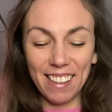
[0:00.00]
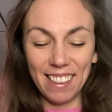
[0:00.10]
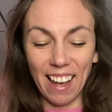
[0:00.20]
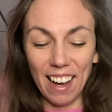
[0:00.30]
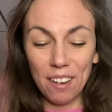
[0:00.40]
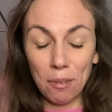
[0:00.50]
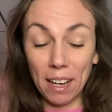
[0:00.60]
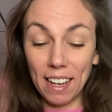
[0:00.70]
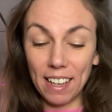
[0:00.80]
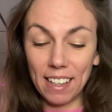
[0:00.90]
in that
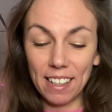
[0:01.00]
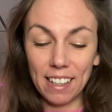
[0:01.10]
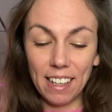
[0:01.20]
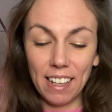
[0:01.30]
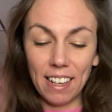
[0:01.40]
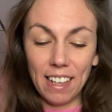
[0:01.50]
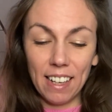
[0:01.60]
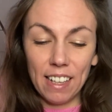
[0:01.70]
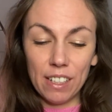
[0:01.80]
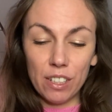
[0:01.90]
way.
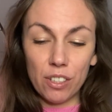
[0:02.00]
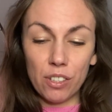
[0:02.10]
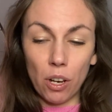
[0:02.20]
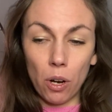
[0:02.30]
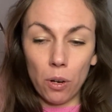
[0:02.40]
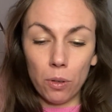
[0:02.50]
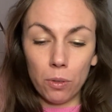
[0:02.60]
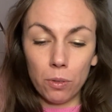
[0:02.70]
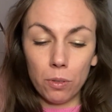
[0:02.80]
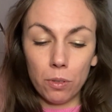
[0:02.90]
So